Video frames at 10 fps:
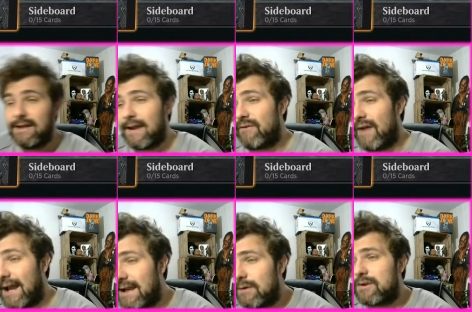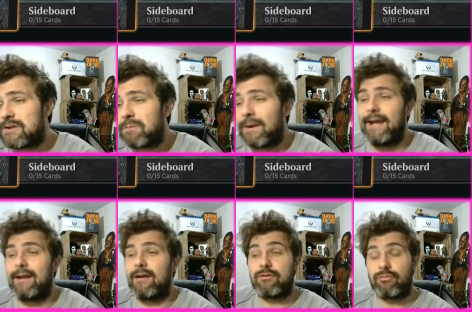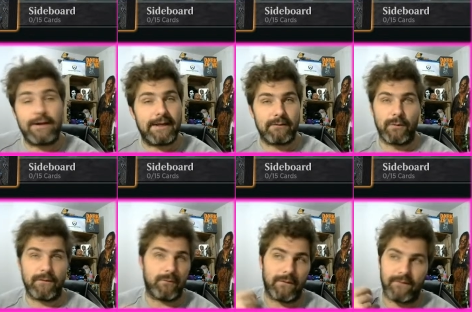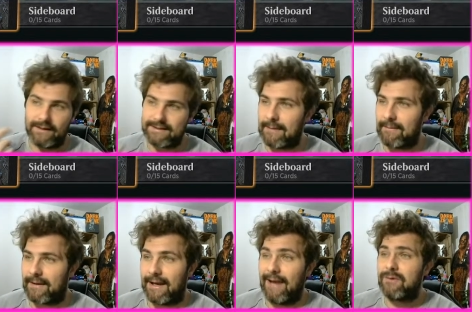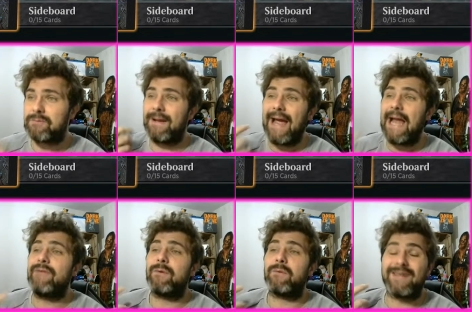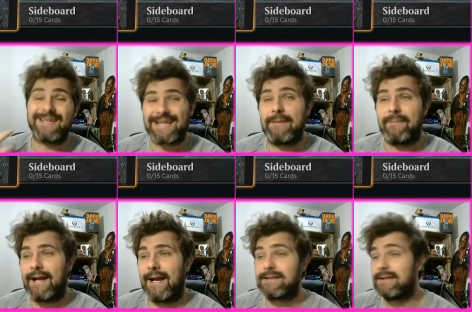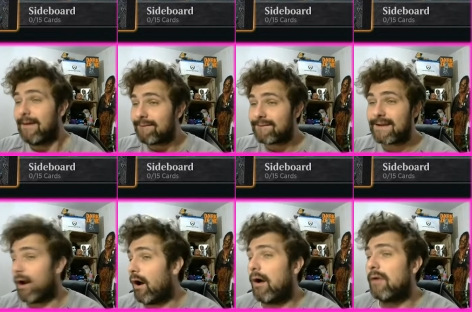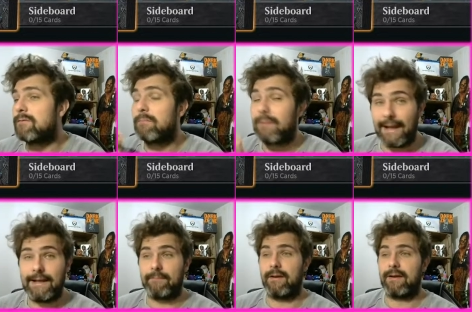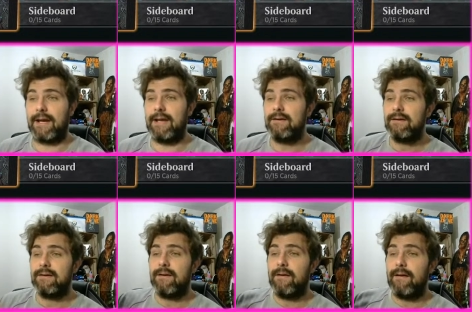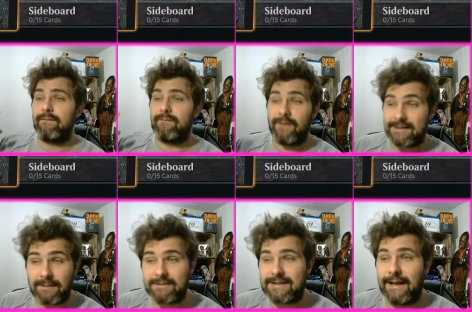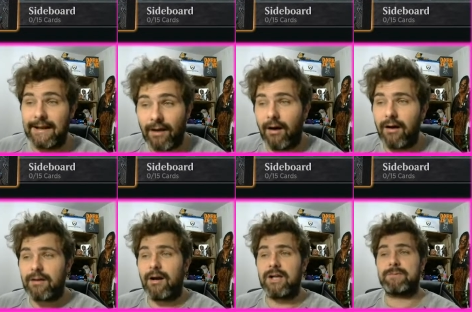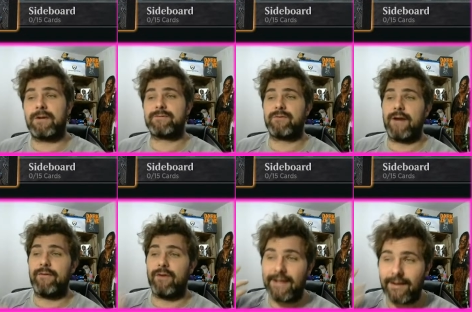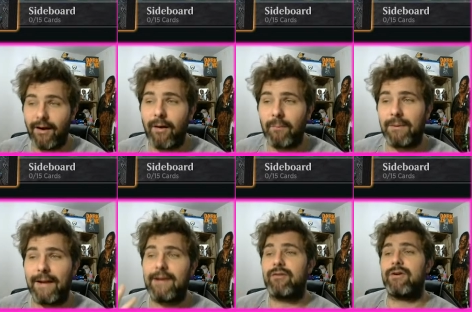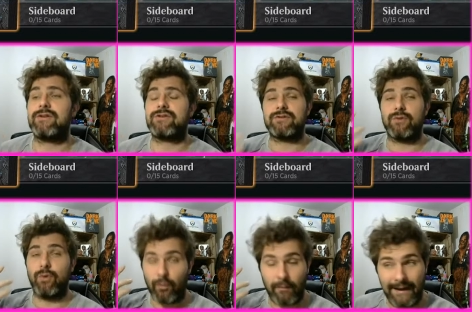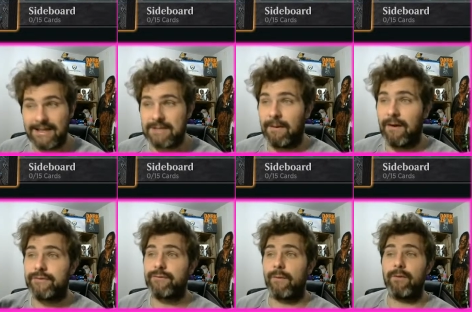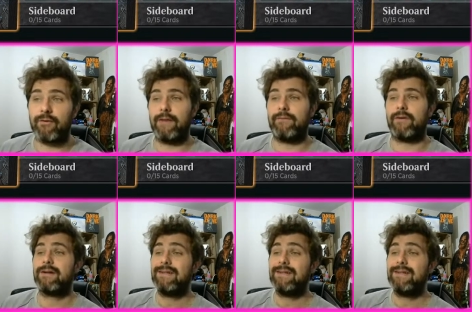If anyone's playing green with escape mechanic, anyone's playing anything with escape mechanics, they can't play them, okay? It's simple as that. They can't cast spells from the graveyard, they can't play creatures or any spells from the graveyard.